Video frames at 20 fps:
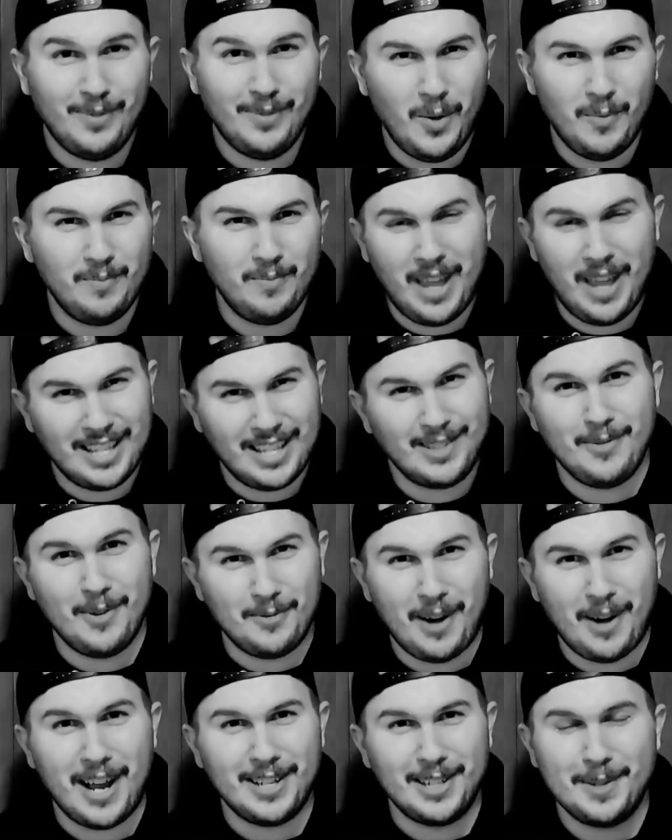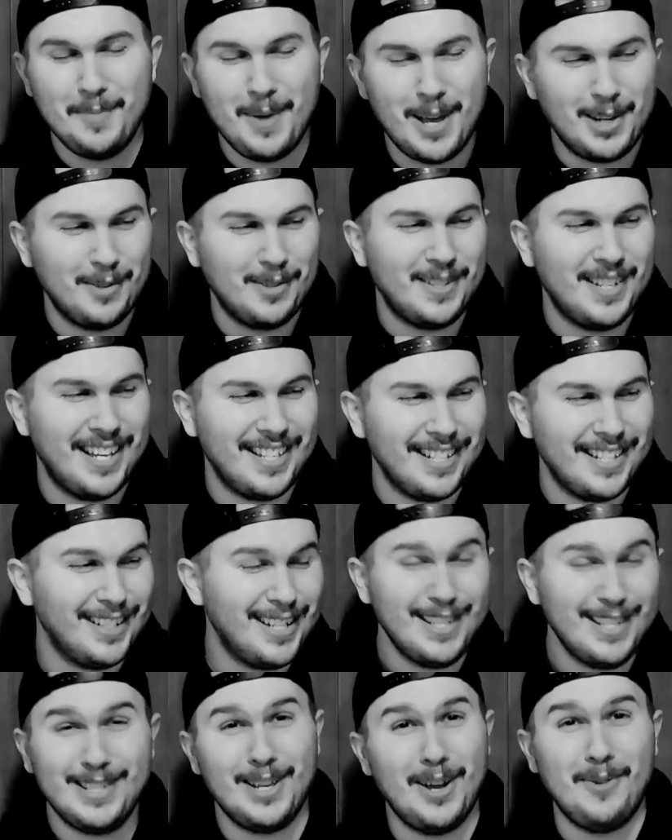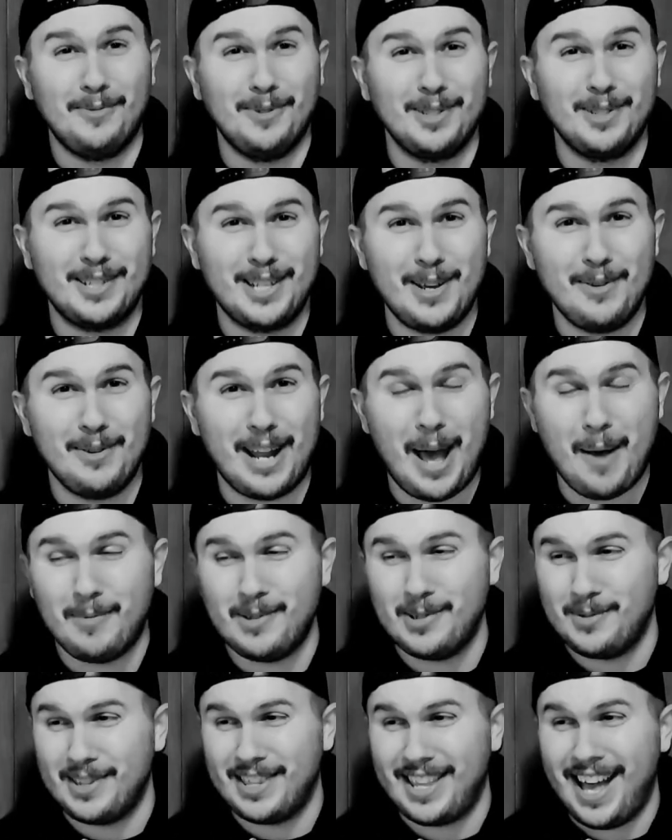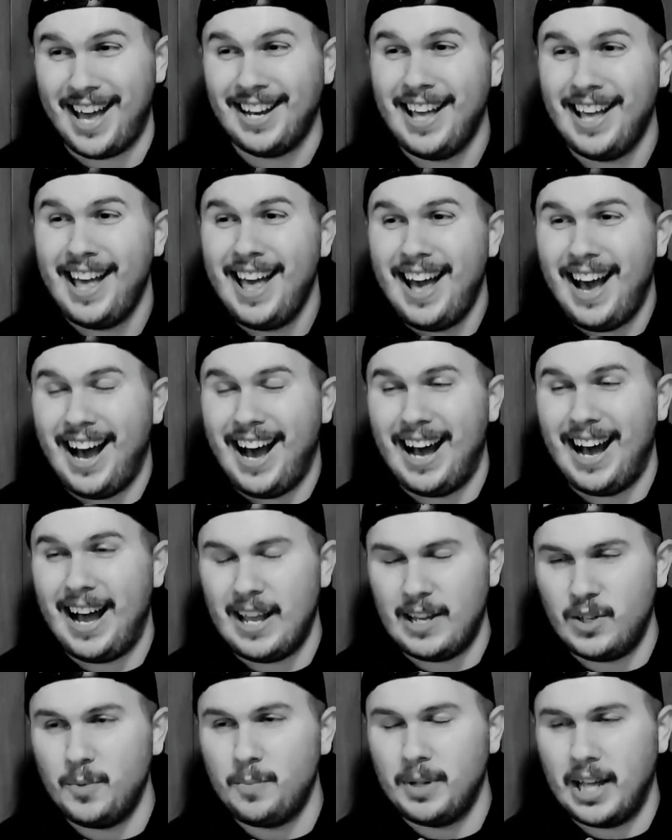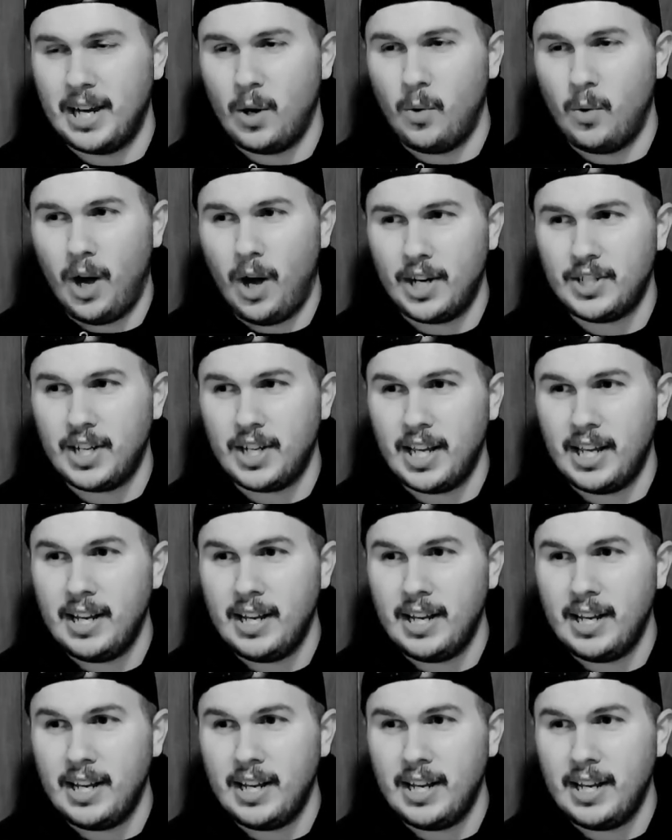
That's what Rotten Tomatoes says, at least. So we'll see what happens with that. I do plan on watching it,